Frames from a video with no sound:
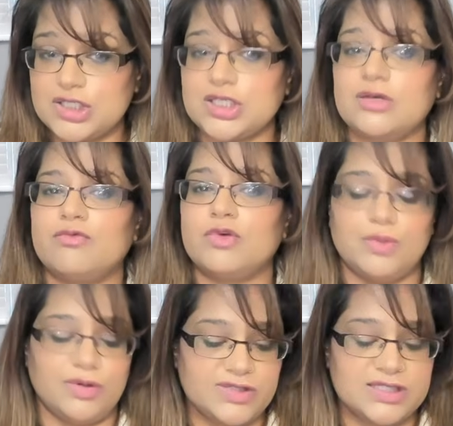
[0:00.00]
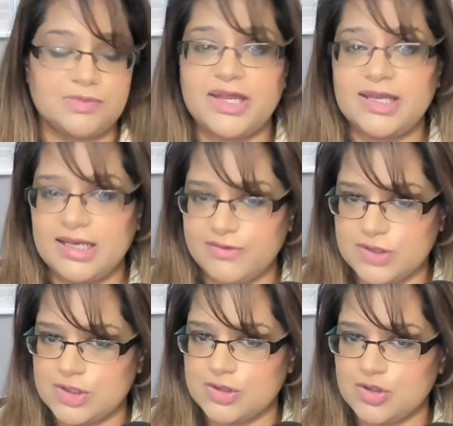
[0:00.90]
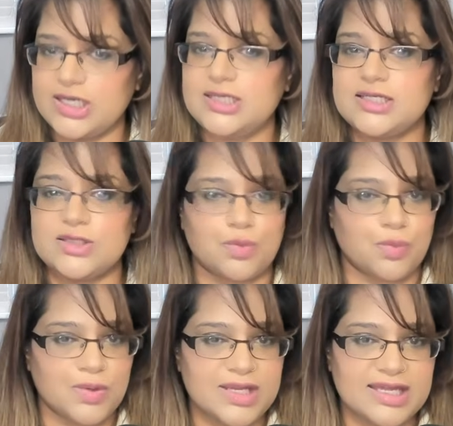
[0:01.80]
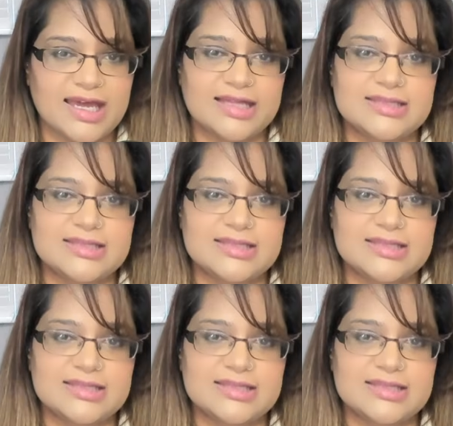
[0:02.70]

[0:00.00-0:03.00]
removed speculative traders, weak hands,